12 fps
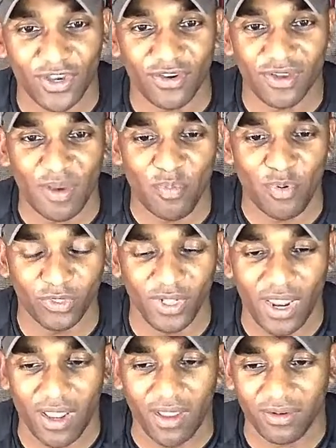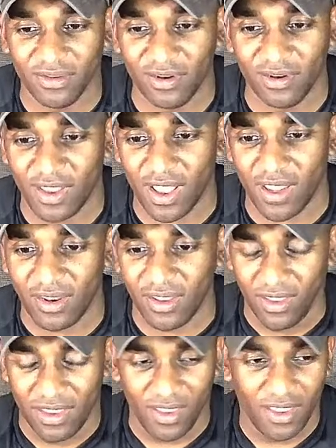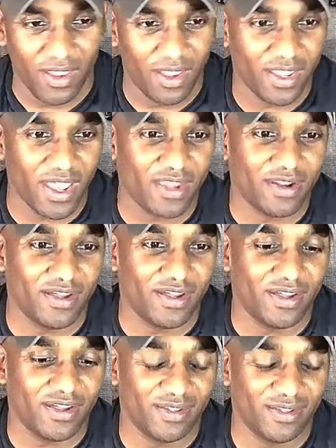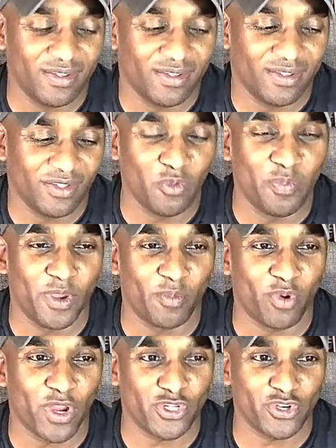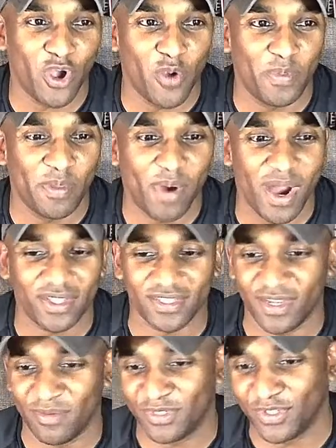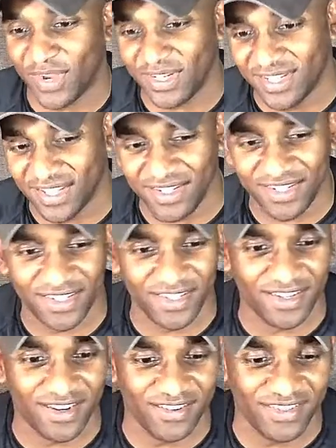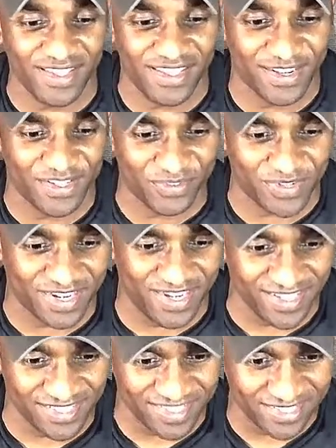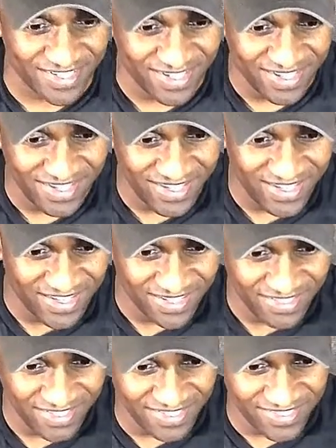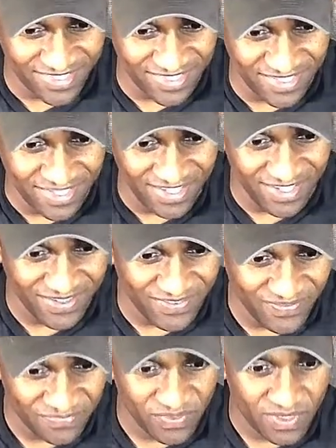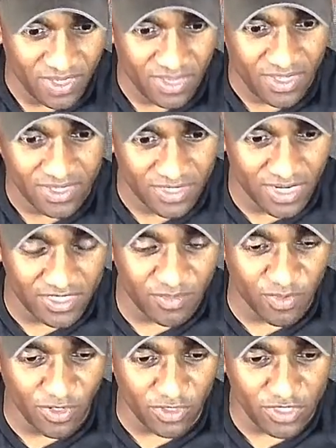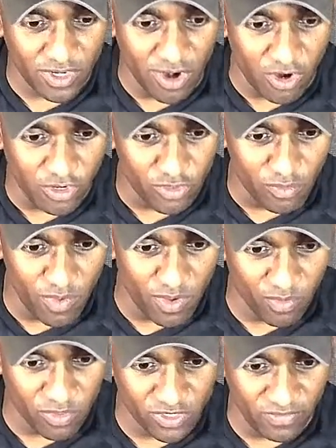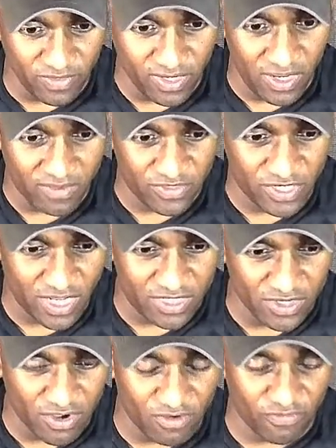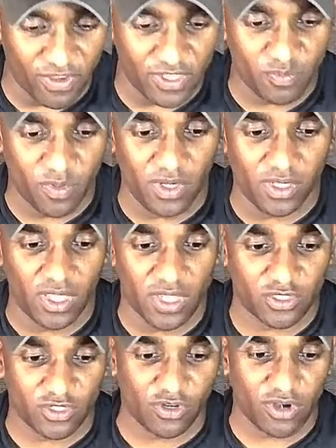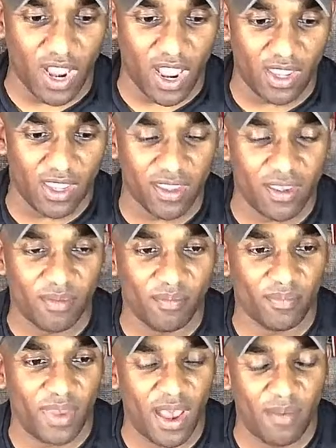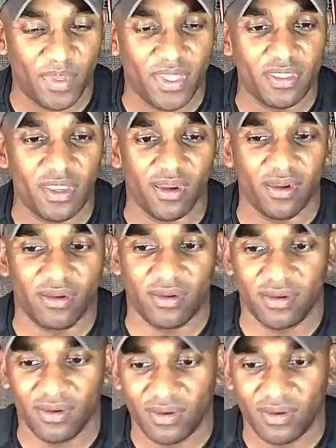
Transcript: all. I pulled it out. You know, I got a little peer pressure to open the box up, so I did. You know, it is what it is. Let's see. Jason Miller said, are you members of EDF Jets on Facebook? Yes, sir, I am. I'm in there.